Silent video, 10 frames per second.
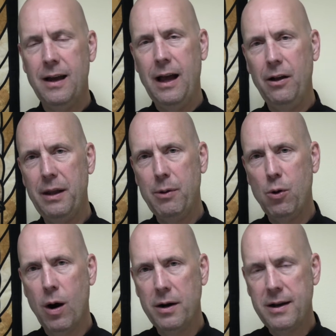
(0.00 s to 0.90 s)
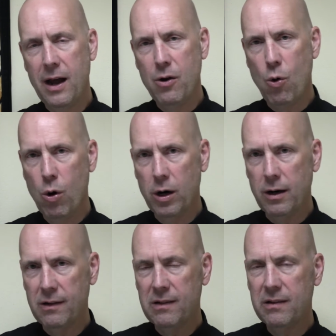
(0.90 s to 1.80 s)

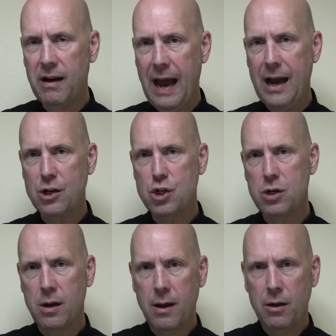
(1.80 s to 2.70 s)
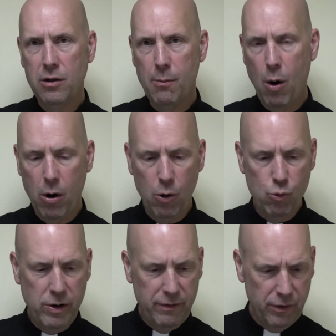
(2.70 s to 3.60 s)
lwr.org/slash
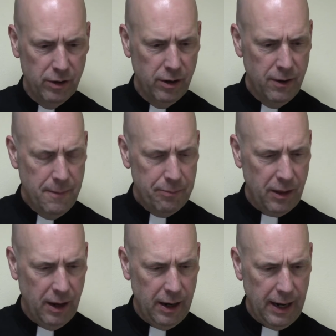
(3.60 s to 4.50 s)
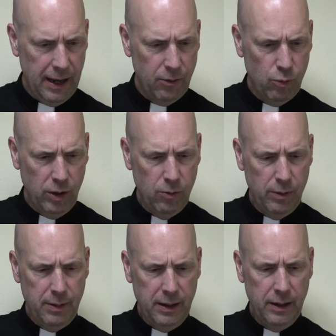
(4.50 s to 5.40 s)
uh, and we
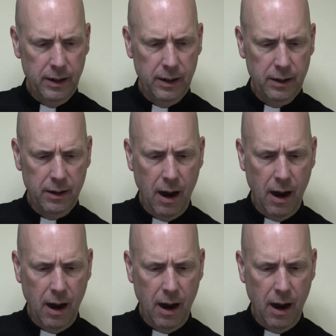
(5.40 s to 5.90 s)
would be uh,